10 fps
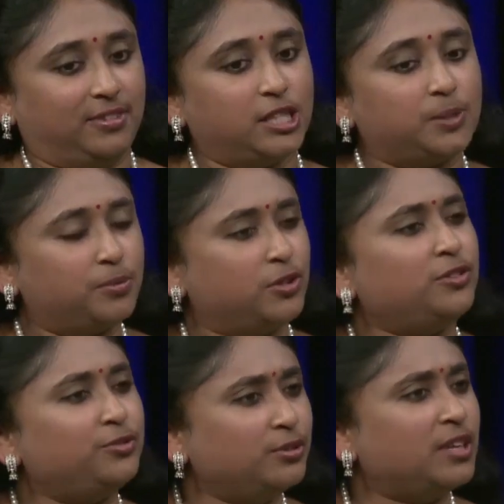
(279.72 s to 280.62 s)
This
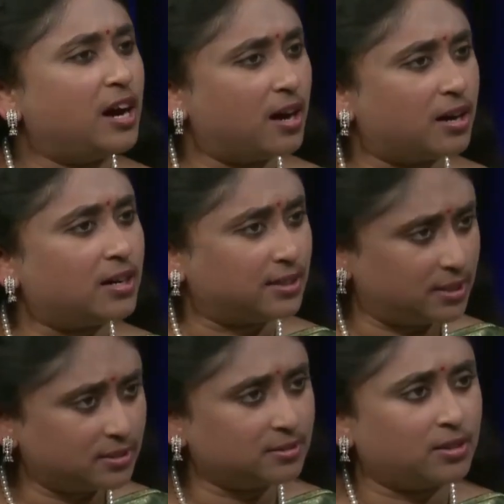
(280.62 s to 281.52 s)
beautiful
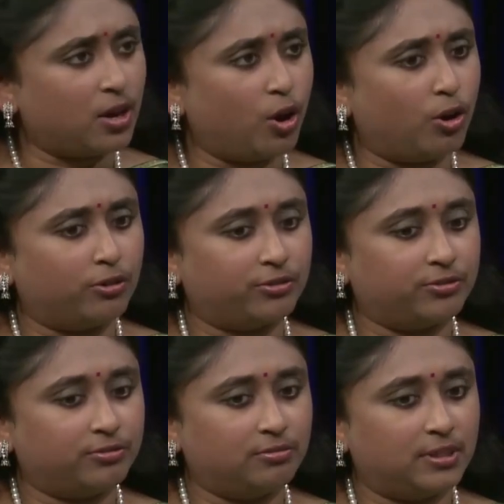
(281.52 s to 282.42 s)
art
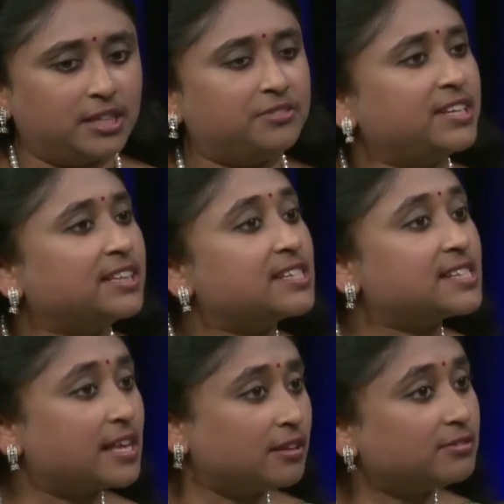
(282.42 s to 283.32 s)
of loving the
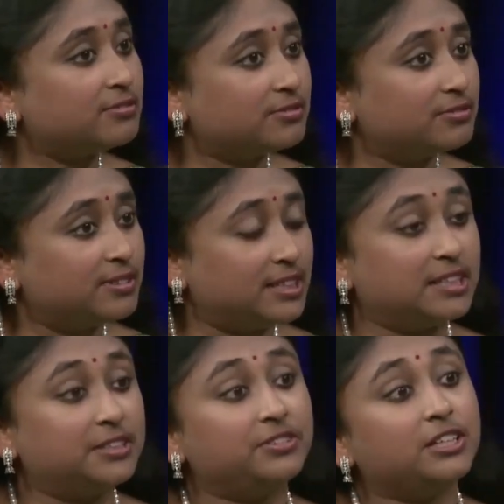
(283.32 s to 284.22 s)
self
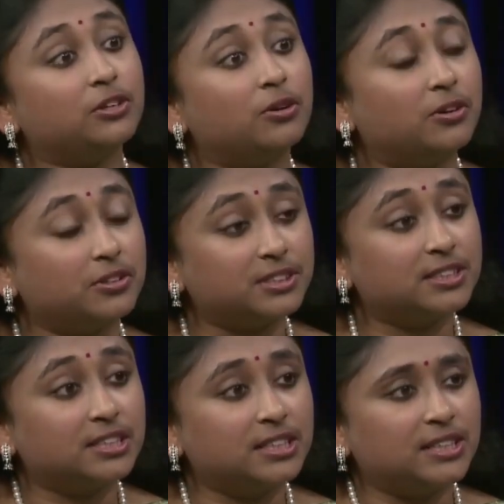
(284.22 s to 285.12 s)
and loving God,
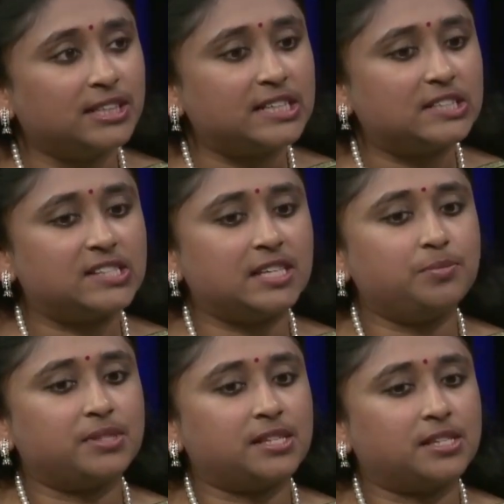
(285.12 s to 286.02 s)
it
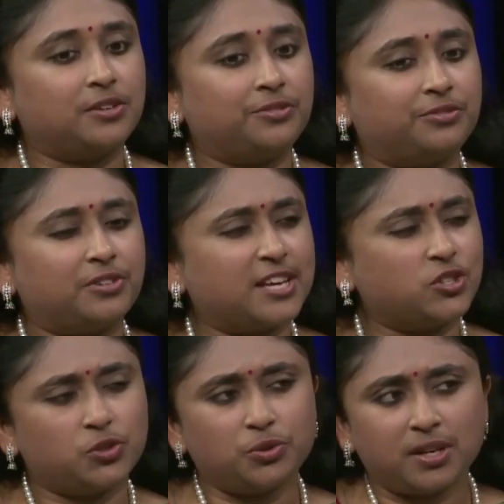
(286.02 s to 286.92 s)
seems as if
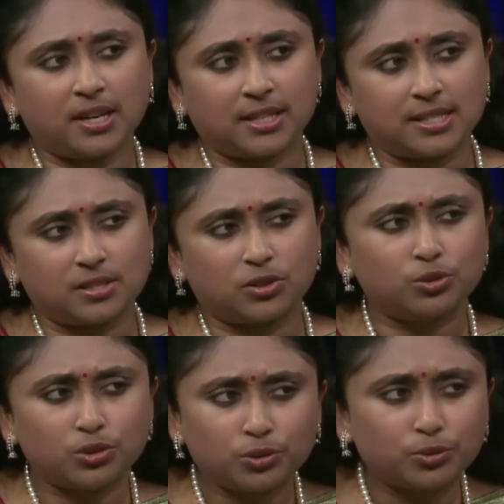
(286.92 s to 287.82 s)
Rajyoga is a
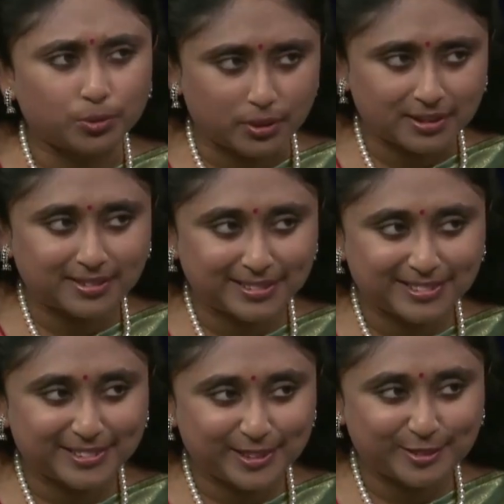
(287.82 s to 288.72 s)
good tool
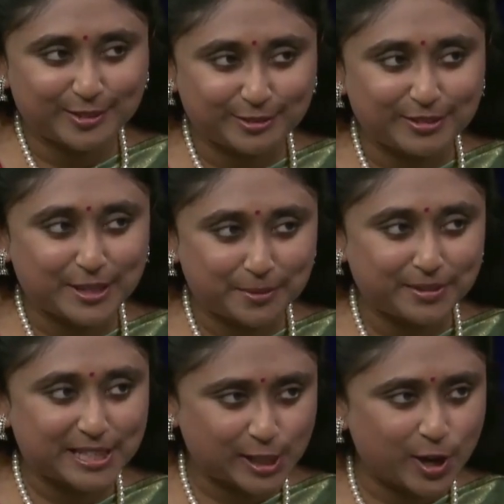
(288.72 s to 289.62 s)
to develop this